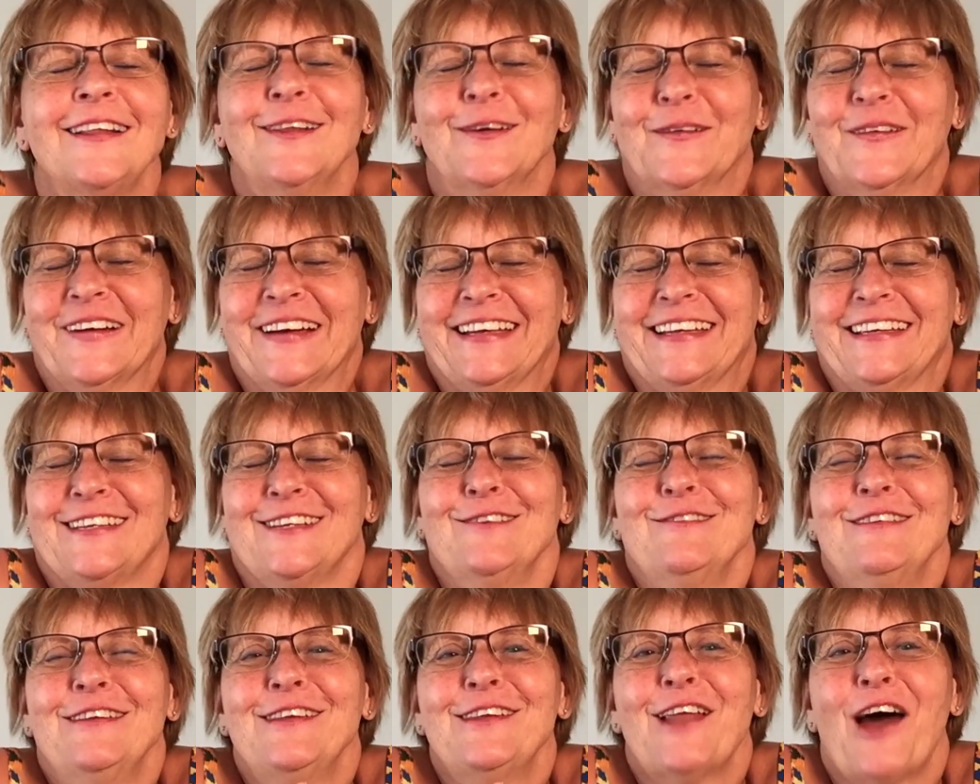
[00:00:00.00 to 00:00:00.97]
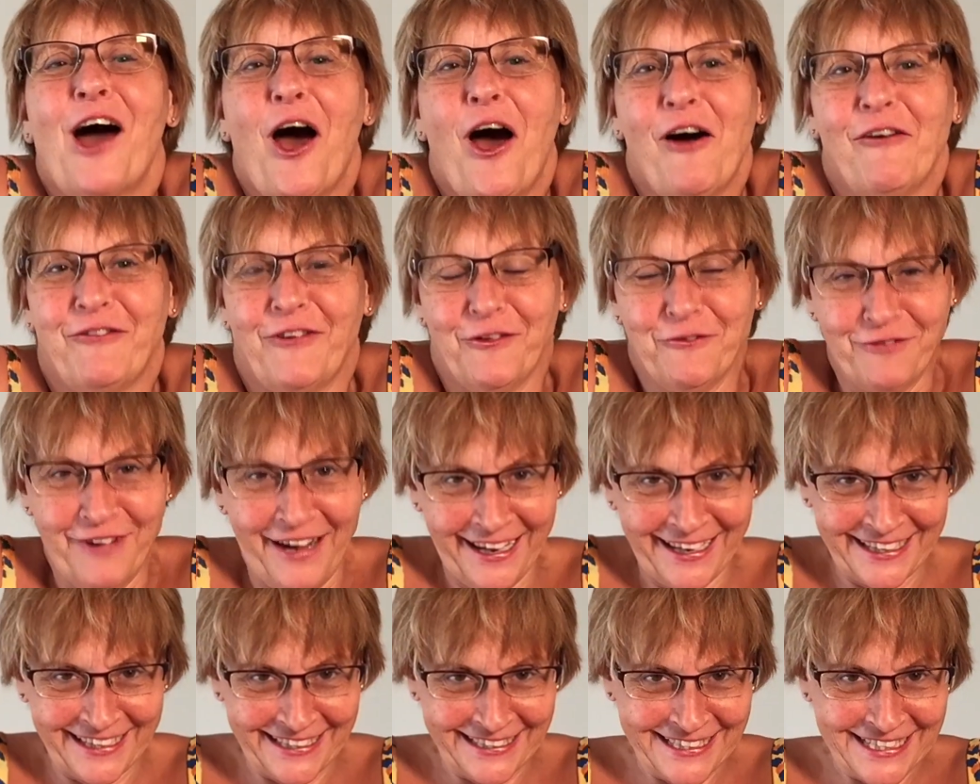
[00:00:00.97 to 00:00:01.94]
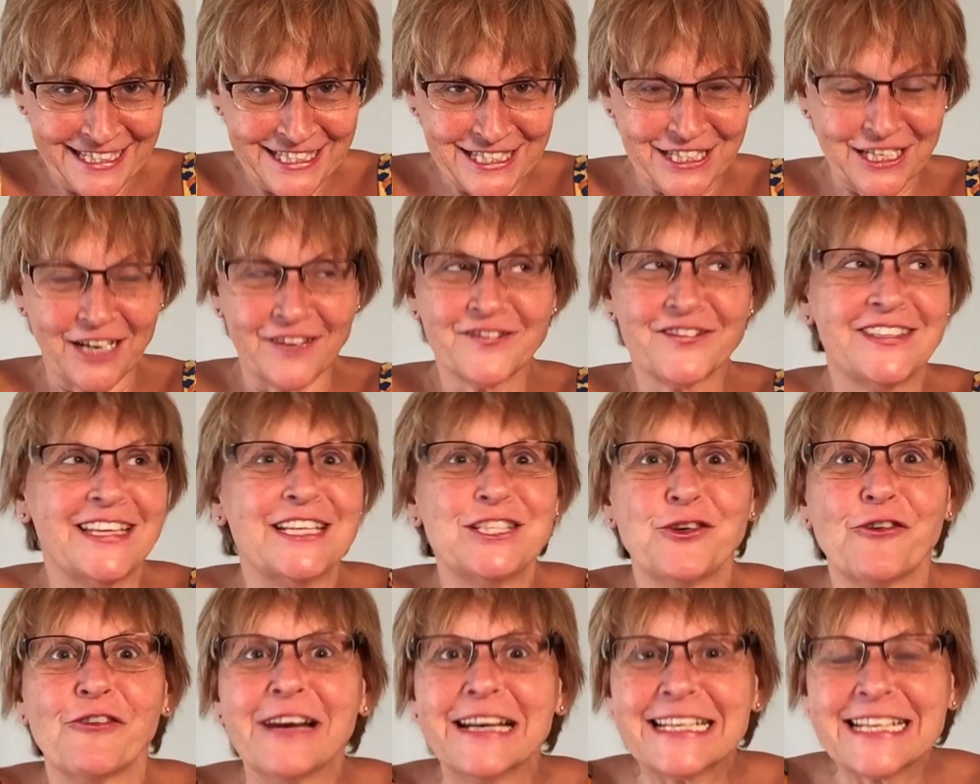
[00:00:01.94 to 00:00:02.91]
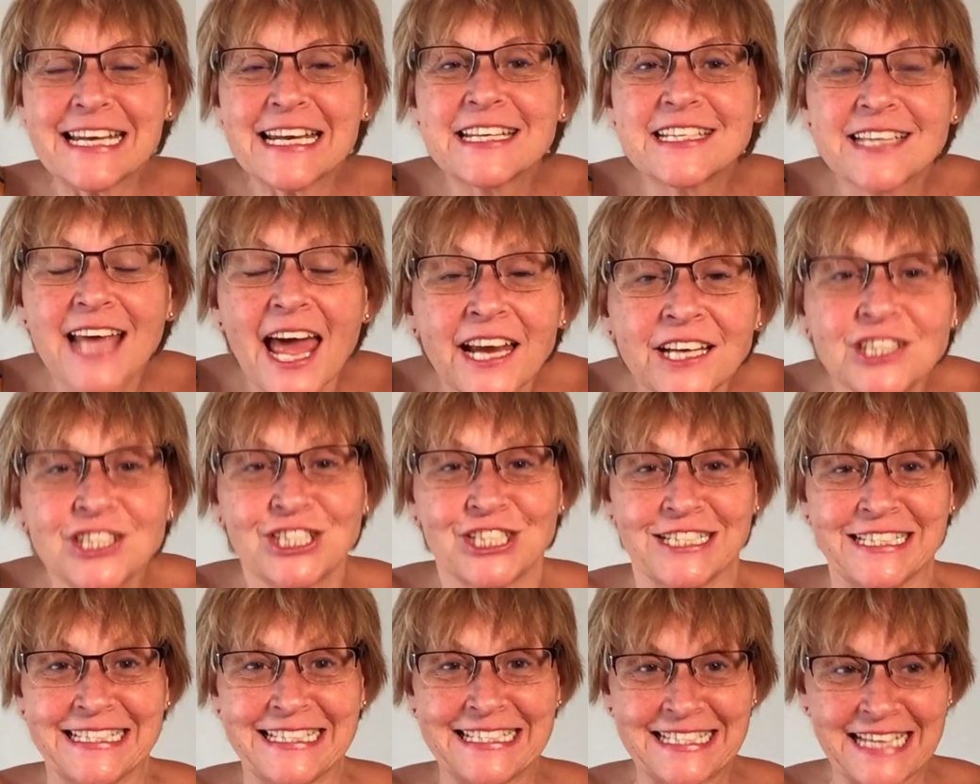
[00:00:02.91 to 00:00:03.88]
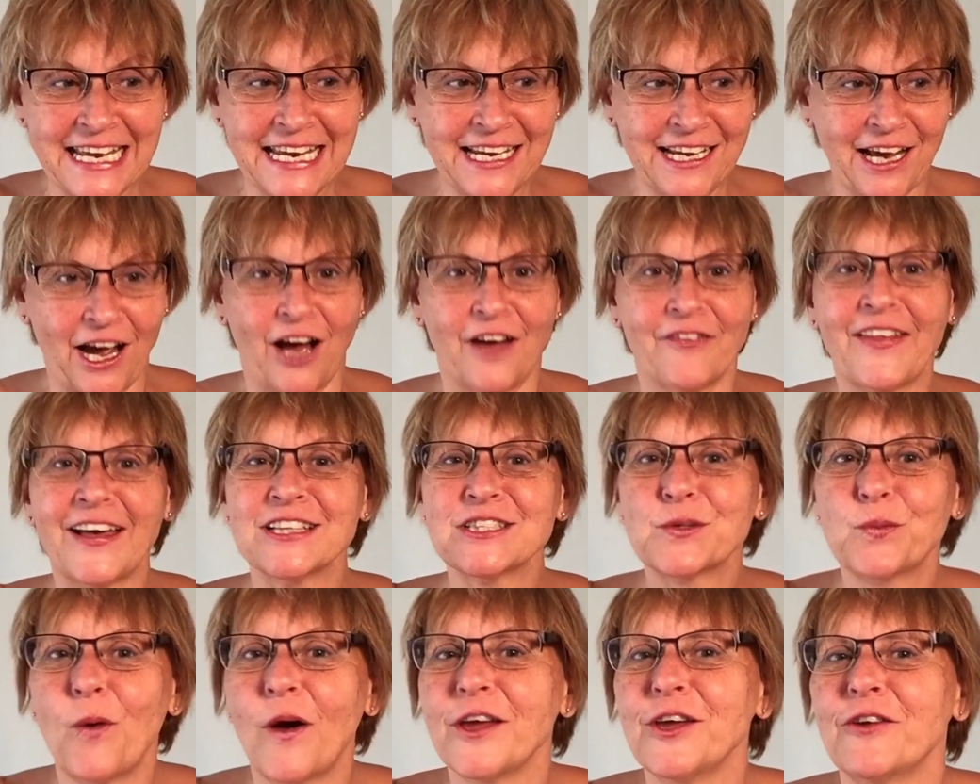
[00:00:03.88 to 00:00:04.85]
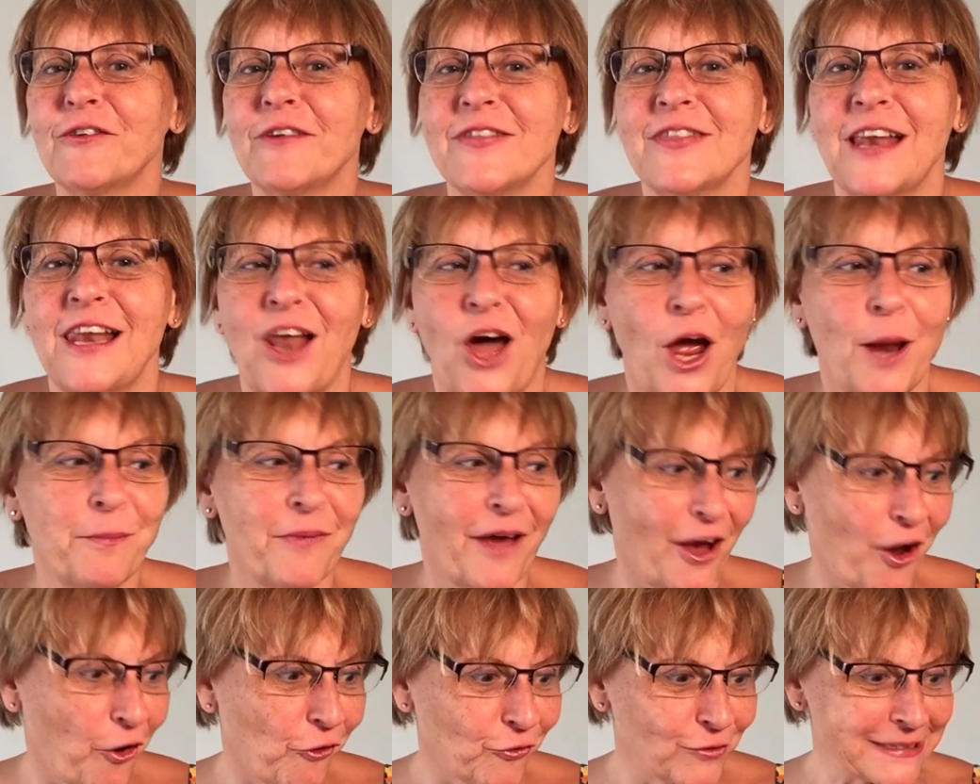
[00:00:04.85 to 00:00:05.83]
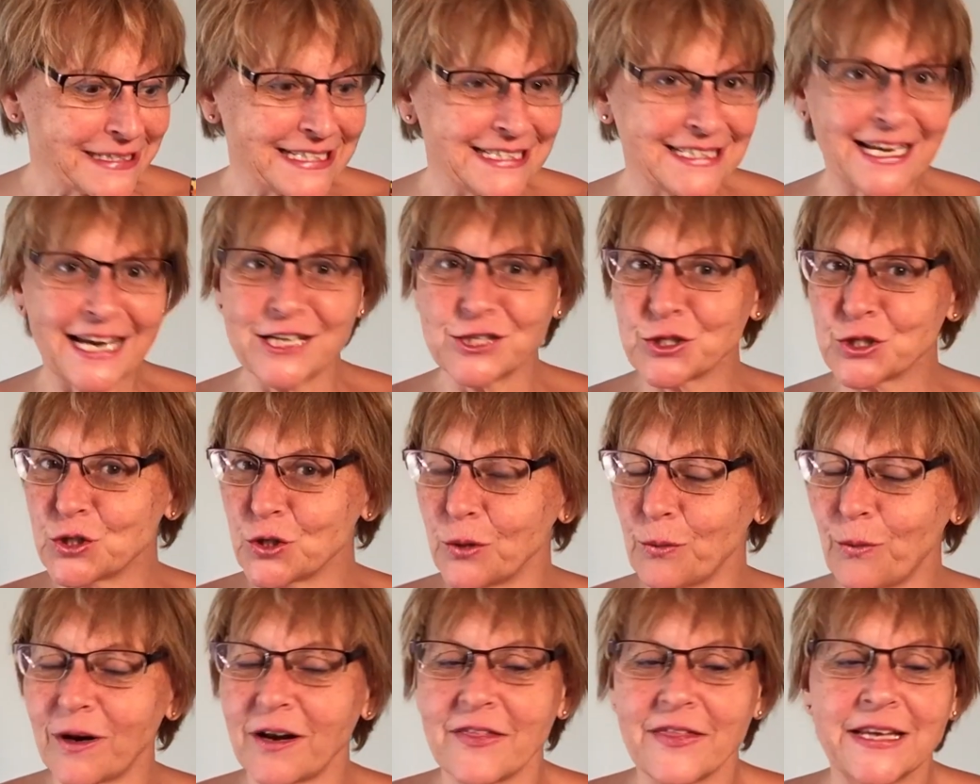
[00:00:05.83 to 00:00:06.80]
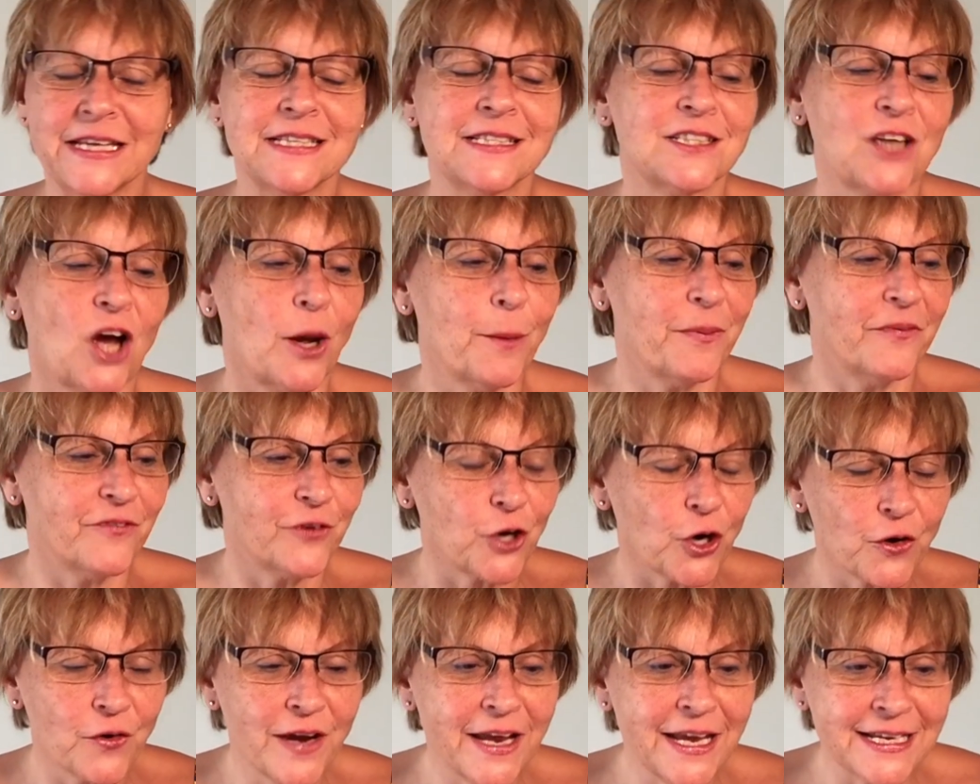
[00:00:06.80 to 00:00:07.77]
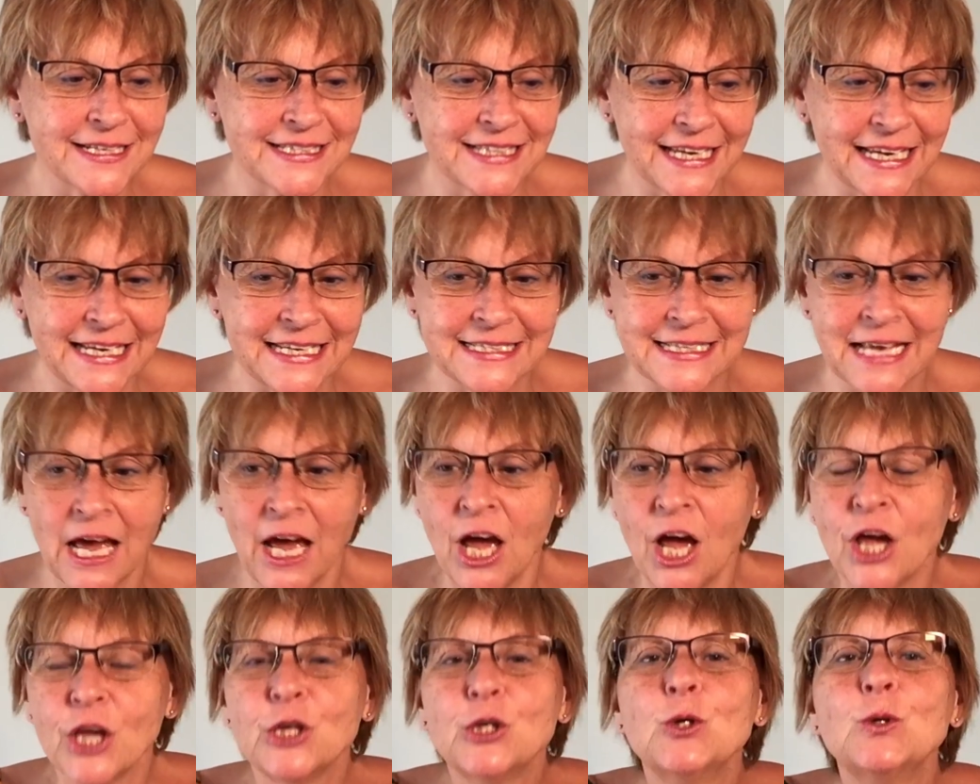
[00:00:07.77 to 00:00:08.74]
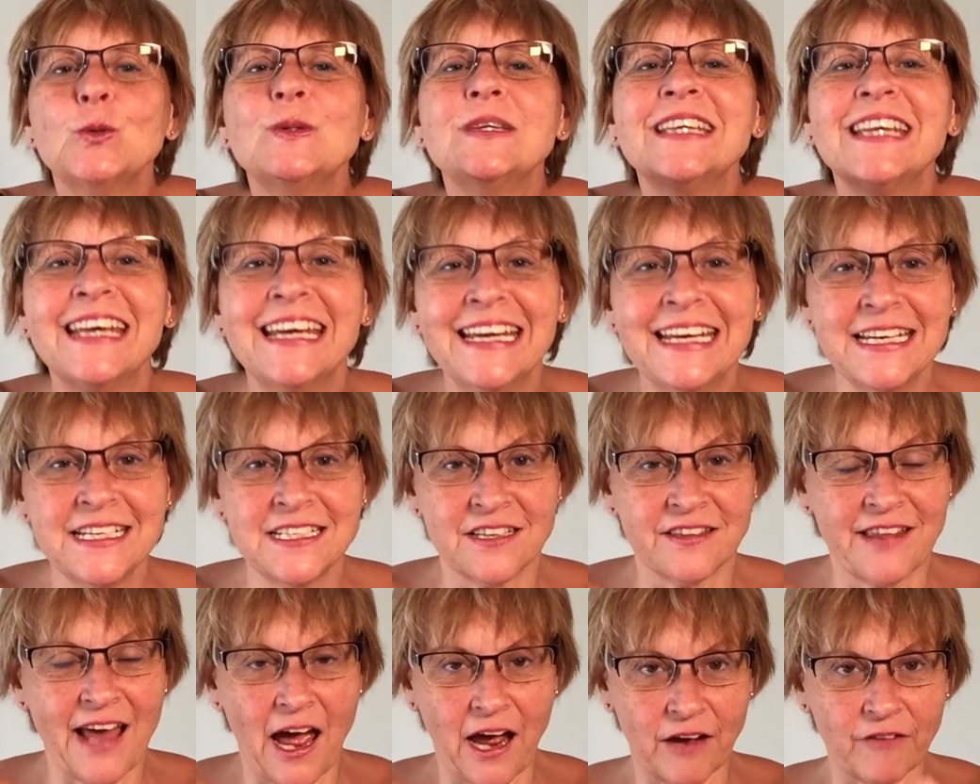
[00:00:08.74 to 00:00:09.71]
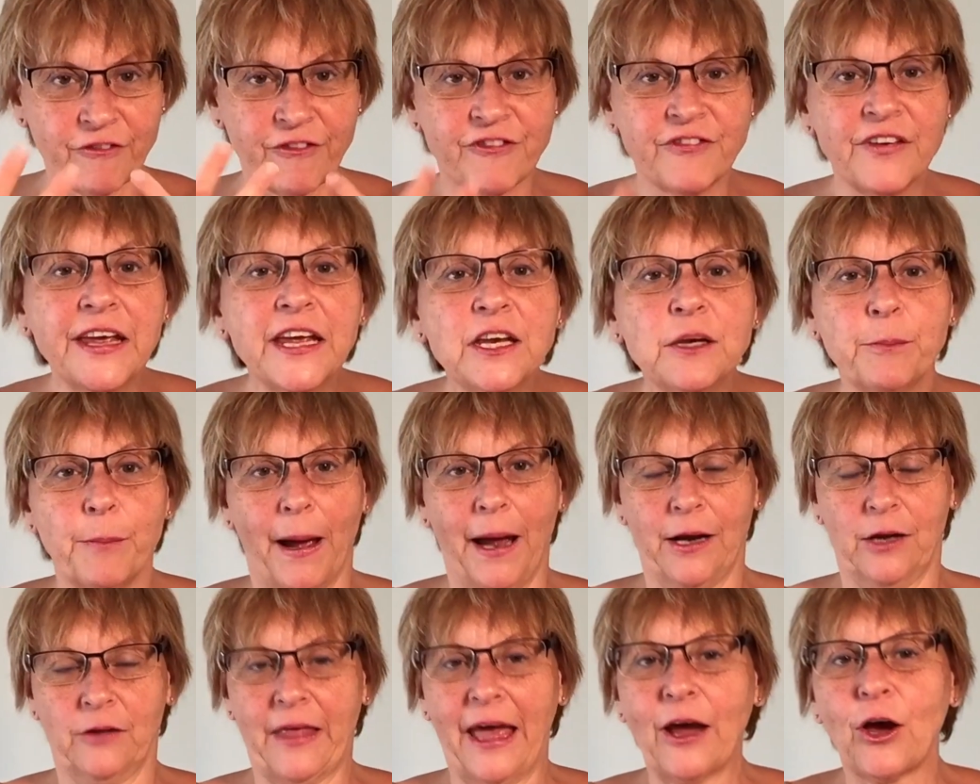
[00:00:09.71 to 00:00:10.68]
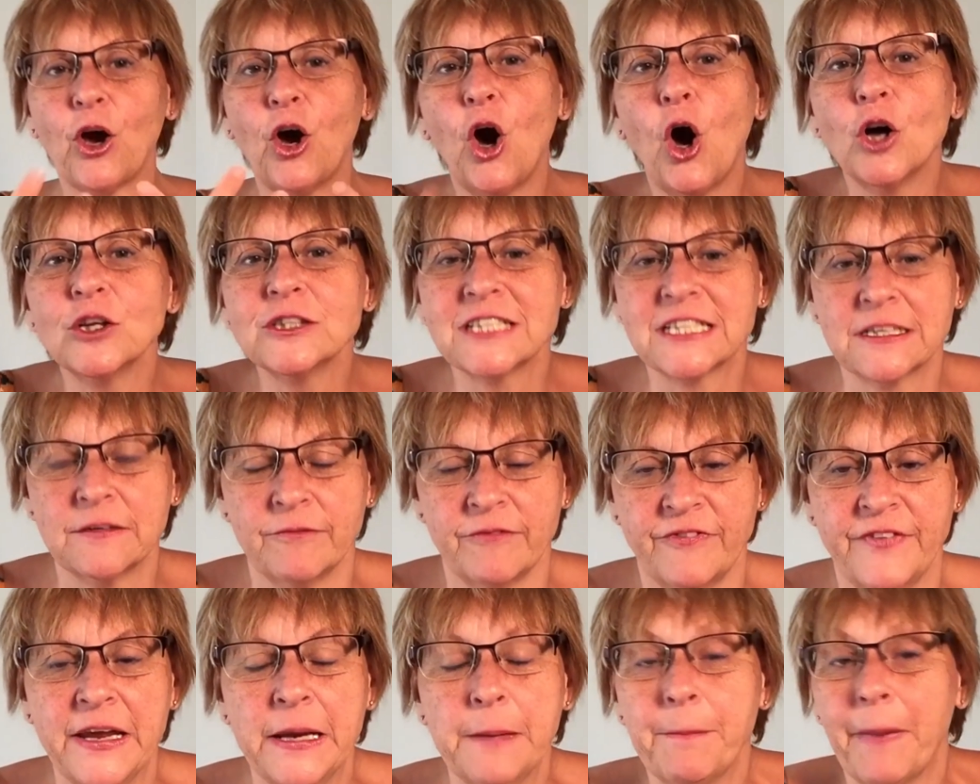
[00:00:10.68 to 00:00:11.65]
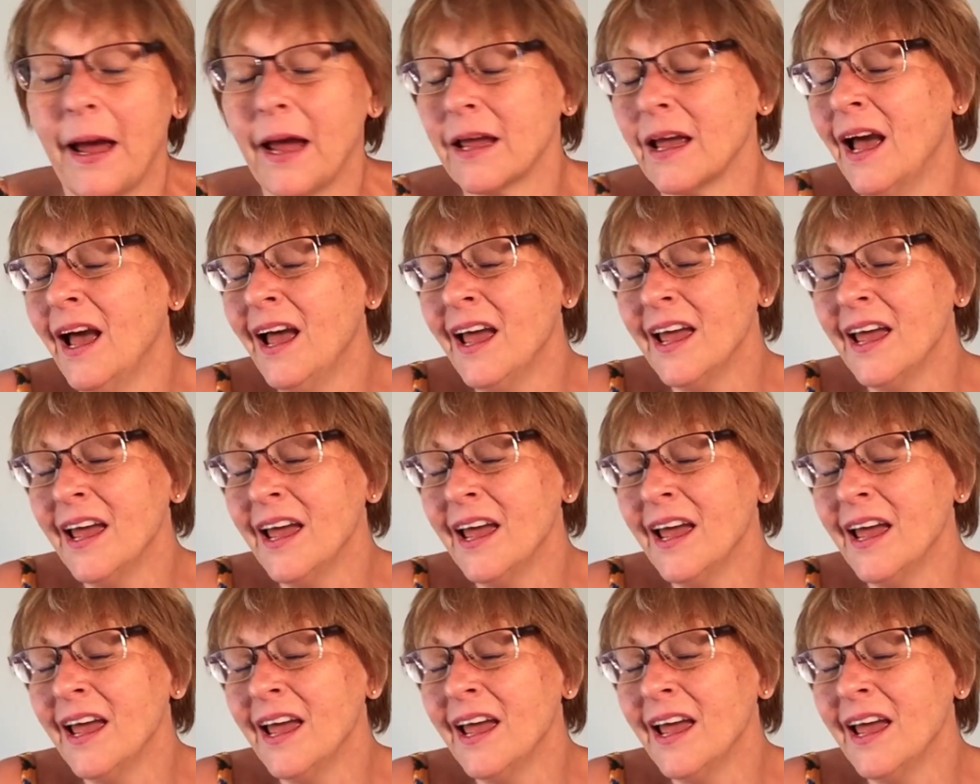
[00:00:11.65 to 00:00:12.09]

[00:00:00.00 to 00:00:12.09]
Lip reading: Look, you love recognition. I've said you're an attention seeker. That's why you're in the limelight or on stage or doing one of these type of careers, is you need that feedback, that constant feedback.